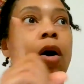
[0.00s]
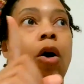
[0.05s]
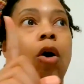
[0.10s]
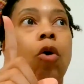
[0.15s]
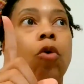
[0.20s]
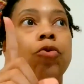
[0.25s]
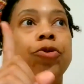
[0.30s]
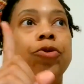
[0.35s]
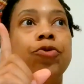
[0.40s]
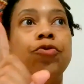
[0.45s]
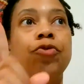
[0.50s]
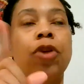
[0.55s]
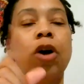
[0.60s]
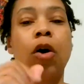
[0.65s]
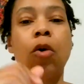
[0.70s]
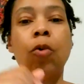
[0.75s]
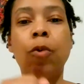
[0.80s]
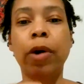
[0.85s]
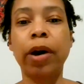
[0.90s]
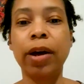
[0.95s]
Oh, you
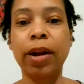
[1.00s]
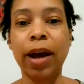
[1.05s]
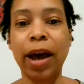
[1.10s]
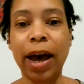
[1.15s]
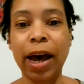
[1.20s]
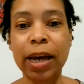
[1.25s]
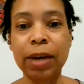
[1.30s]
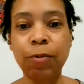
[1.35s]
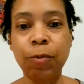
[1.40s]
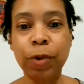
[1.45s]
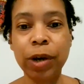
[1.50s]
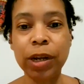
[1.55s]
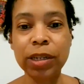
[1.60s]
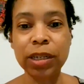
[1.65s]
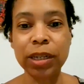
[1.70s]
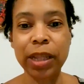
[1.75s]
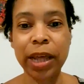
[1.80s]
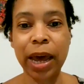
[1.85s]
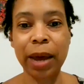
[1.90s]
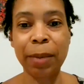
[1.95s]
know what? I
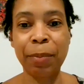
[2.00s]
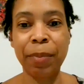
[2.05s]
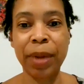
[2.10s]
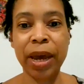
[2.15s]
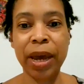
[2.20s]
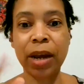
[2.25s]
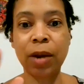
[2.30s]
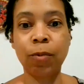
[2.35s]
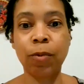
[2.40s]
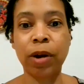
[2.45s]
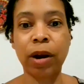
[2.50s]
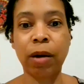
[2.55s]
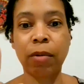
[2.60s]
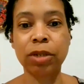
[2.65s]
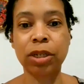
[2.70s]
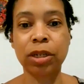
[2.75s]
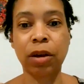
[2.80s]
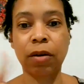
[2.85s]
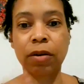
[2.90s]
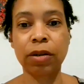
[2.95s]
went to that man, and when
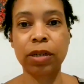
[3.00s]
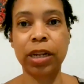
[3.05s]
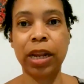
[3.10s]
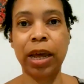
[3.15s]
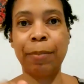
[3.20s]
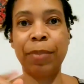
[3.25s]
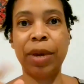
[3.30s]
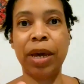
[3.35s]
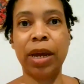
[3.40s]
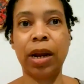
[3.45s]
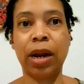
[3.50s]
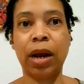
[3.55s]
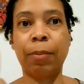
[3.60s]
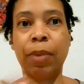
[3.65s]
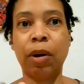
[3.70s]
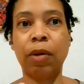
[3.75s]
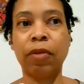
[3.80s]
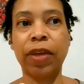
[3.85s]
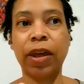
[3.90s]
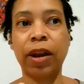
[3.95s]
I was talking to that man and
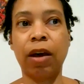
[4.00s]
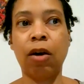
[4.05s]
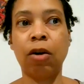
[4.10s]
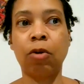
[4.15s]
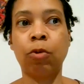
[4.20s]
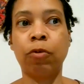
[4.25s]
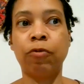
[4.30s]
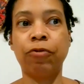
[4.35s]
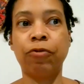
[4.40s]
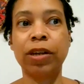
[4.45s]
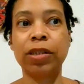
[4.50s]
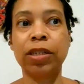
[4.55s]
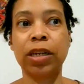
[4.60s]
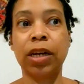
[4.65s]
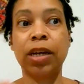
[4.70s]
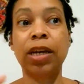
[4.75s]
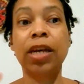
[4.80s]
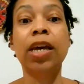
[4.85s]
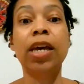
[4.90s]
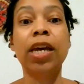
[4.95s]
I bought that agua
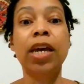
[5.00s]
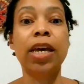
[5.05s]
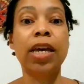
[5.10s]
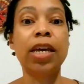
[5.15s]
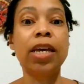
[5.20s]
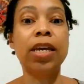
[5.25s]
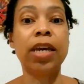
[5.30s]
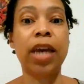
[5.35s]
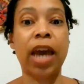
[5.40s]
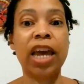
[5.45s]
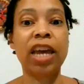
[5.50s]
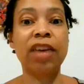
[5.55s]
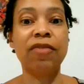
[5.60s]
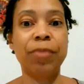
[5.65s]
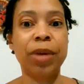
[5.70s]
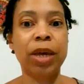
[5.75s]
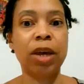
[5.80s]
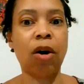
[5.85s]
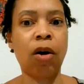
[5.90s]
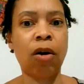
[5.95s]
fresca, he
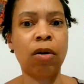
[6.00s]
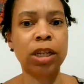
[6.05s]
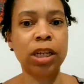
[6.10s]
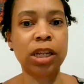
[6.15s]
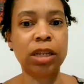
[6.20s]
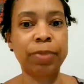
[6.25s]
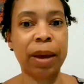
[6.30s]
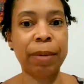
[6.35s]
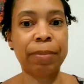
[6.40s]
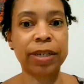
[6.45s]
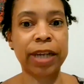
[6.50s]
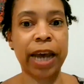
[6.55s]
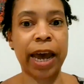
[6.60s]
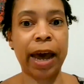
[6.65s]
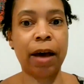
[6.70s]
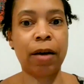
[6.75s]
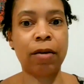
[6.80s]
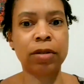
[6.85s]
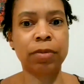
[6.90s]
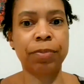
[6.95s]
gave me all these paper
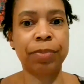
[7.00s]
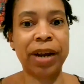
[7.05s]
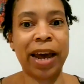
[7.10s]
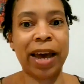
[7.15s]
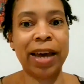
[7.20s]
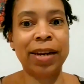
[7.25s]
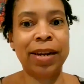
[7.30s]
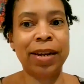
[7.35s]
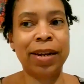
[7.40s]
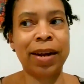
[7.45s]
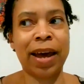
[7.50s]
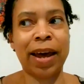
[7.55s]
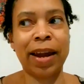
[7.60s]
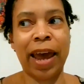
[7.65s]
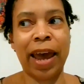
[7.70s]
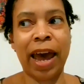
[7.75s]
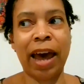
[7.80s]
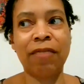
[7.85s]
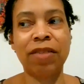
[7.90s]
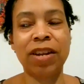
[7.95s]
towels, but I did
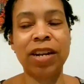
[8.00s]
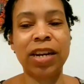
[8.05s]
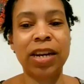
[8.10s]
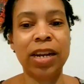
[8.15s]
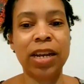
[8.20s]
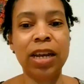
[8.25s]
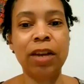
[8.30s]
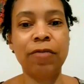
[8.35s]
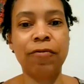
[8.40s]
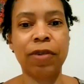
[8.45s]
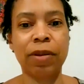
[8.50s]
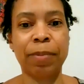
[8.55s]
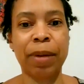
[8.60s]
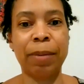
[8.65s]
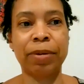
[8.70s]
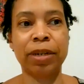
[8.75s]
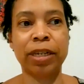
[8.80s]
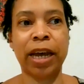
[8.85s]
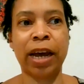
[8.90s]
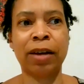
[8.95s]
not have a need for the
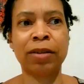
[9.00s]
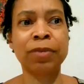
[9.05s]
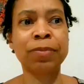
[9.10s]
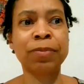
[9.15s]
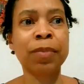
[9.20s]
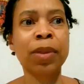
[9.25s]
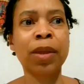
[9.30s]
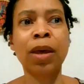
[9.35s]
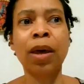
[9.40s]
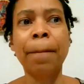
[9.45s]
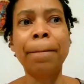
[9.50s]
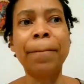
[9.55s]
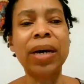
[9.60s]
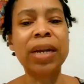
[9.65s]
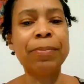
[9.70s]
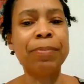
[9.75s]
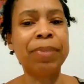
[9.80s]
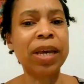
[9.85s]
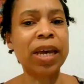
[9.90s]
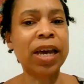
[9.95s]
paper towels.
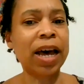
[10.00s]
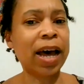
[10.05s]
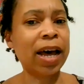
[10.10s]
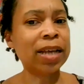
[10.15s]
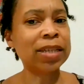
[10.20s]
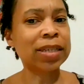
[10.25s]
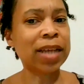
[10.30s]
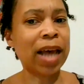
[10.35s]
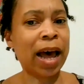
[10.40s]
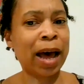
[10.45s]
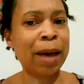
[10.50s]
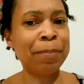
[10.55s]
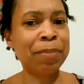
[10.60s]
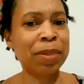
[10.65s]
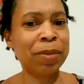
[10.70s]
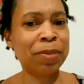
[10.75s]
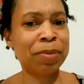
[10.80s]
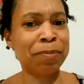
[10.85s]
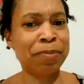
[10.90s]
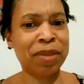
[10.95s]
But because
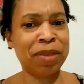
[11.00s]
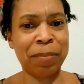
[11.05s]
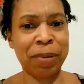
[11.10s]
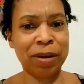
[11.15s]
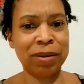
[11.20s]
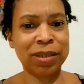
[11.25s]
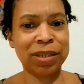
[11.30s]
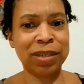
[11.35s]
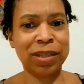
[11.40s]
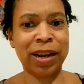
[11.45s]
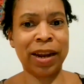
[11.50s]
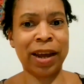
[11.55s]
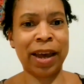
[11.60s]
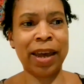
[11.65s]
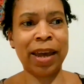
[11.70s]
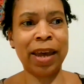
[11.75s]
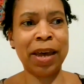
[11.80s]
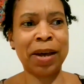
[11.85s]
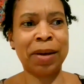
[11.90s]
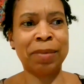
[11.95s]
I'm the person that
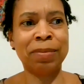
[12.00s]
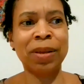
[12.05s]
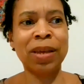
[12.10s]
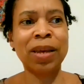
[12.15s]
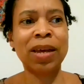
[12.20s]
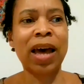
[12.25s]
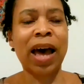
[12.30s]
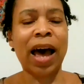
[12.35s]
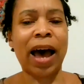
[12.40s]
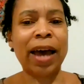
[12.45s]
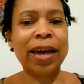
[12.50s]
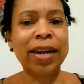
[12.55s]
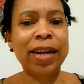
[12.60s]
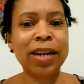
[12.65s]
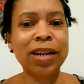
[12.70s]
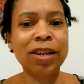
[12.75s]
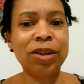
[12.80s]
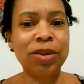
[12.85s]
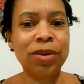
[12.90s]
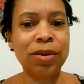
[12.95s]
I am, I
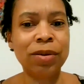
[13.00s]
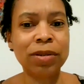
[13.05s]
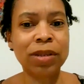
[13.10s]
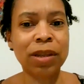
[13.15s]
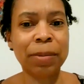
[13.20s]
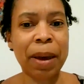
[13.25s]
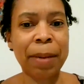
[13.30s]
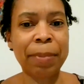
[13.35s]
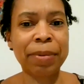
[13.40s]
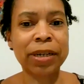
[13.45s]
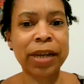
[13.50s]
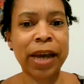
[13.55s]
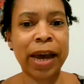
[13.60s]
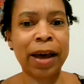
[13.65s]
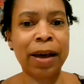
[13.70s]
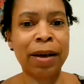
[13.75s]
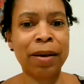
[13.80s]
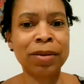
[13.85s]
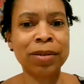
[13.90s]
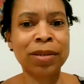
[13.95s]
didn't use the paper
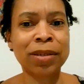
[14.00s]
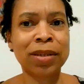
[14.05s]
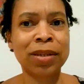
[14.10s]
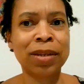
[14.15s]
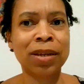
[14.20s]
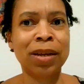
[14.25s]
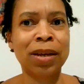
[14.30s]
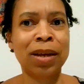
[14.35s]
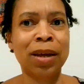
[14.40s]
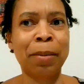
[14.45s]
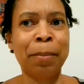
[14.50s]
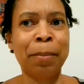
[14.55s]
towels.